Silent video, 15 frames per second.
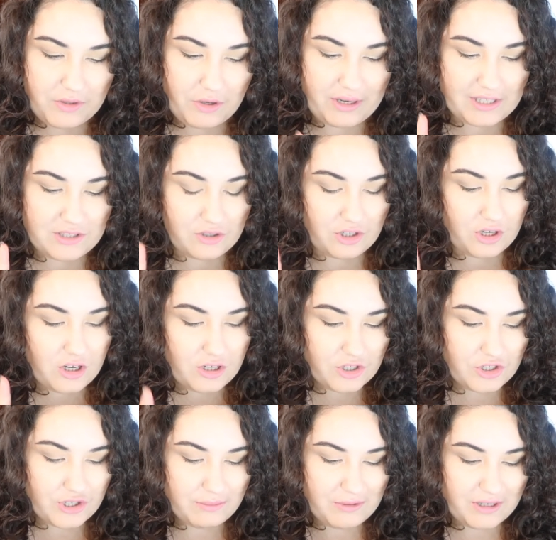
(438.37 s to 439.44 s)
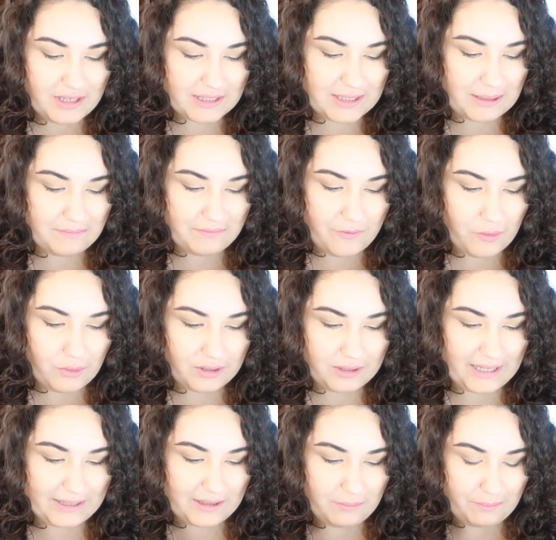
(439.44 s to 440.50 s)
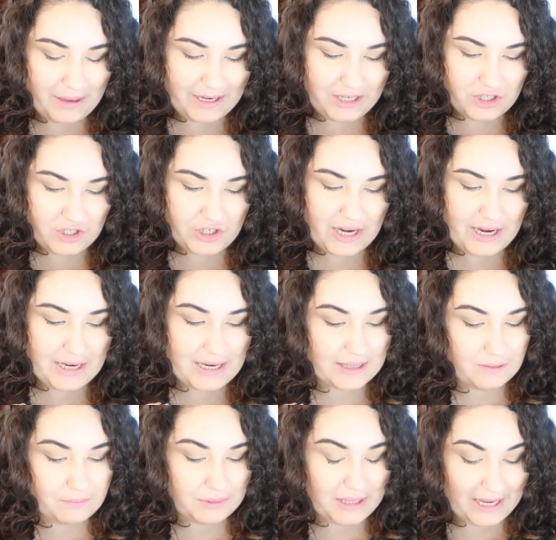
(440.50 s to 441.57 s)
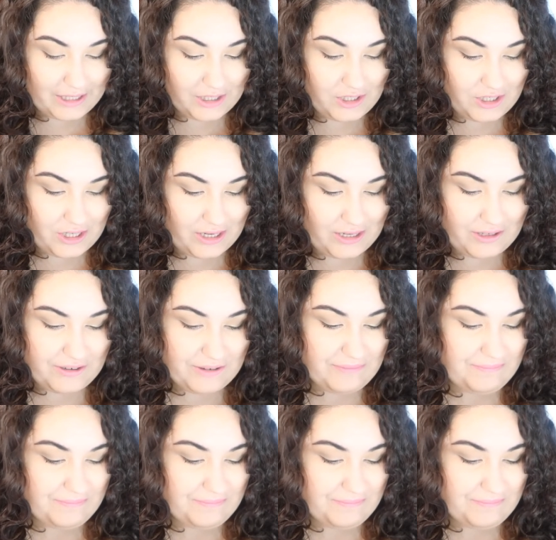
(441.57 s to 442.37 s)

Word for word: okay, so they're all shimmer except for like the base shade and the black shade.